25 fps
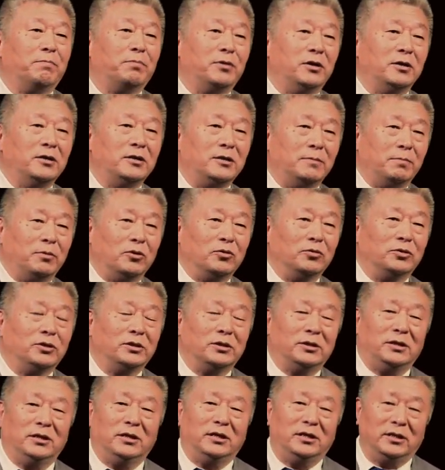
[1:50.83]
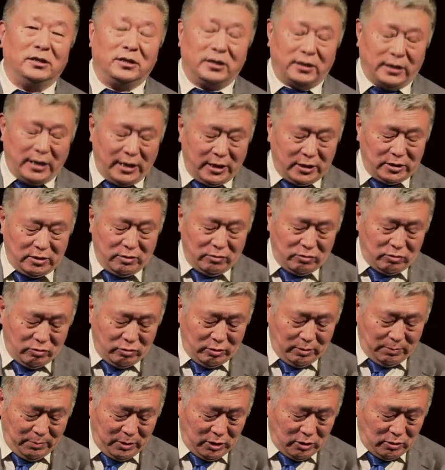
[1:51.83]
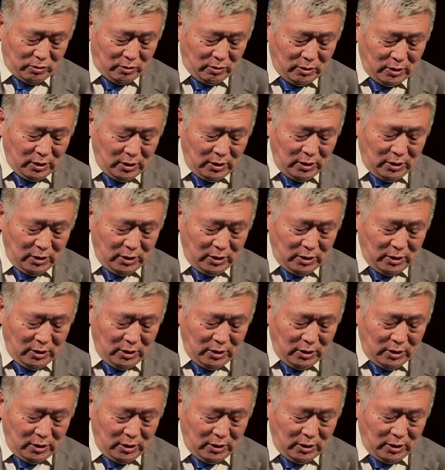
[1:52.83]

principles in international criminal